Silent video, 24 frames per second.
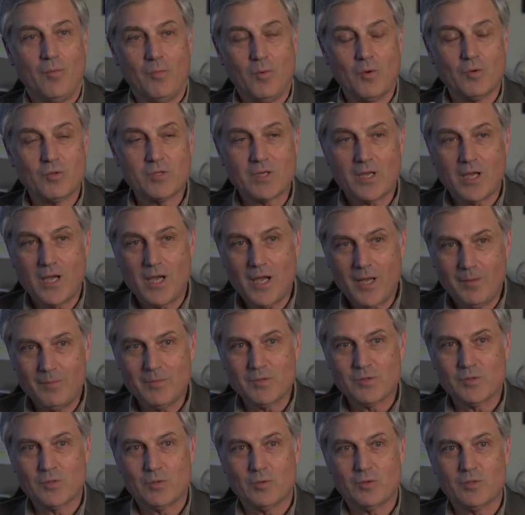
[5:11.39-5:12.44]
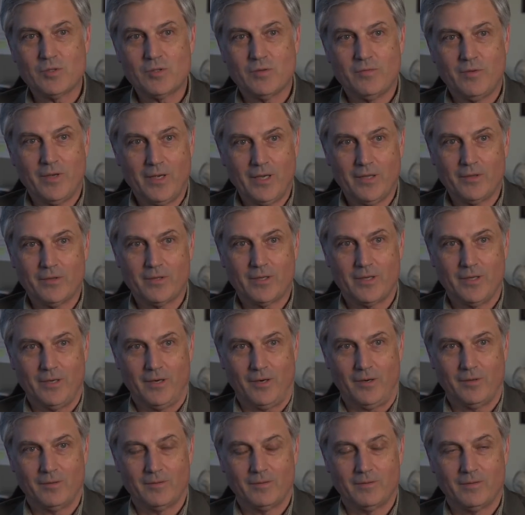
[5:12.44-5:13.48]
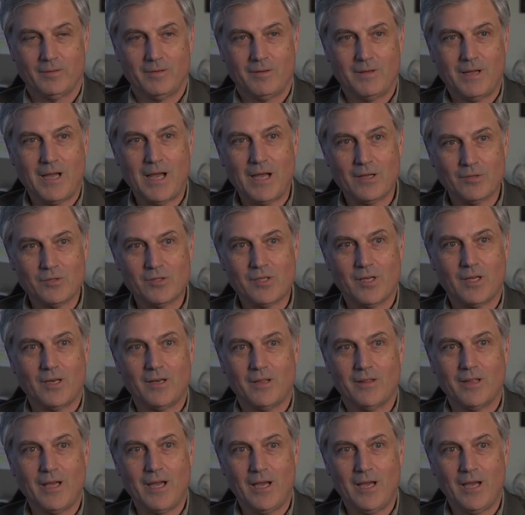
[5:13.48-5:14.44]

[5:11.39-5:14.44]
most common source of health care outside of the